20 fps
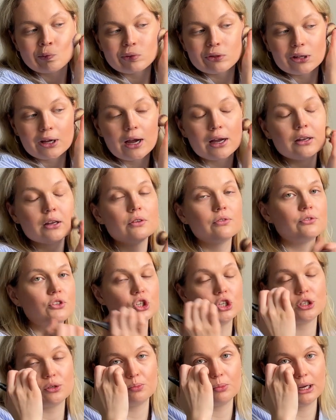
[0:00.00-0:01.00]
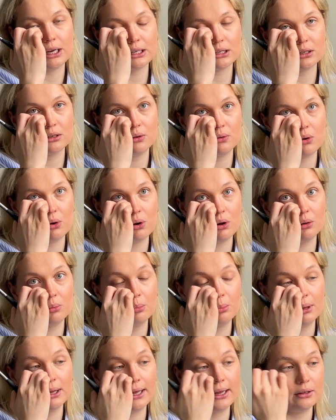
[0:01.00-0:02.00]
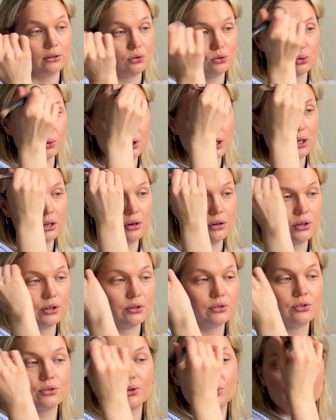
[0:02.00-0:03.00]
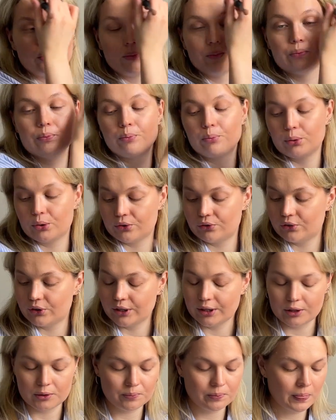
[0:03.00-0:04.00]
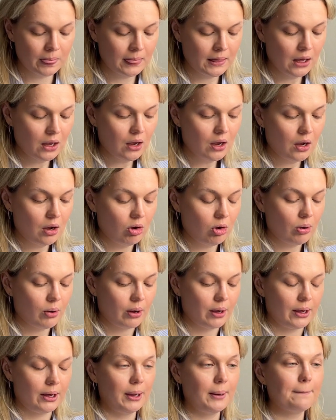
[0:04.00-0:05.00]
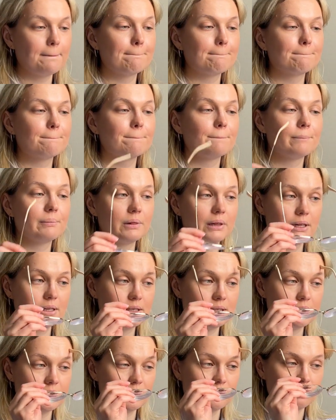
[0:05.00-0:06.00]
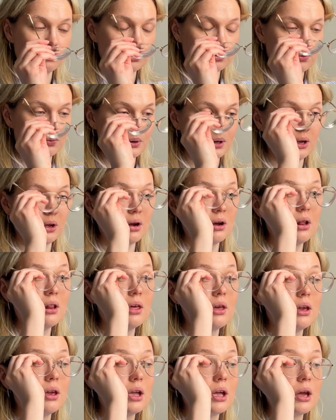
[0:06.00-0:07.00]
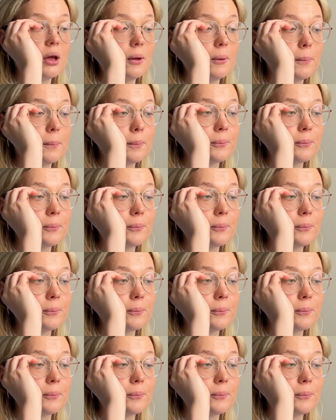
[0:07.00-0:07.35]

Kind of just makes it all blend together, so perfect. Okay, let's see what we got here.